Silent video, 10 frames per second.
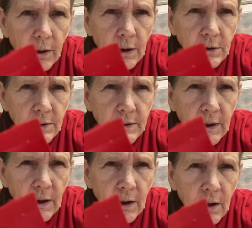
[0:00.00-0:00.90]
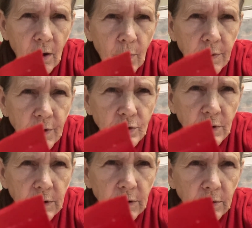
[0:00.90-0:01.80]
Can you see where there's a
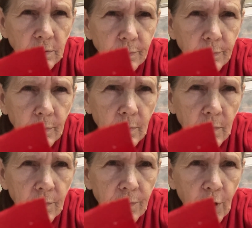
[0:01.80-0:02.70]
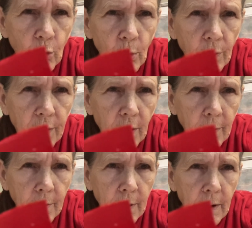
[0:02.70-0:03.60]
little film on there?
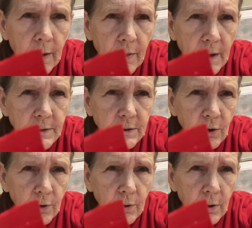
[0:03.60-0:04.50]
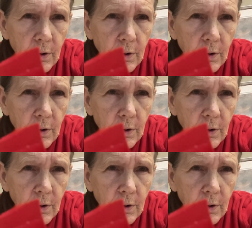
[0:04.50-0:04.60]
That's your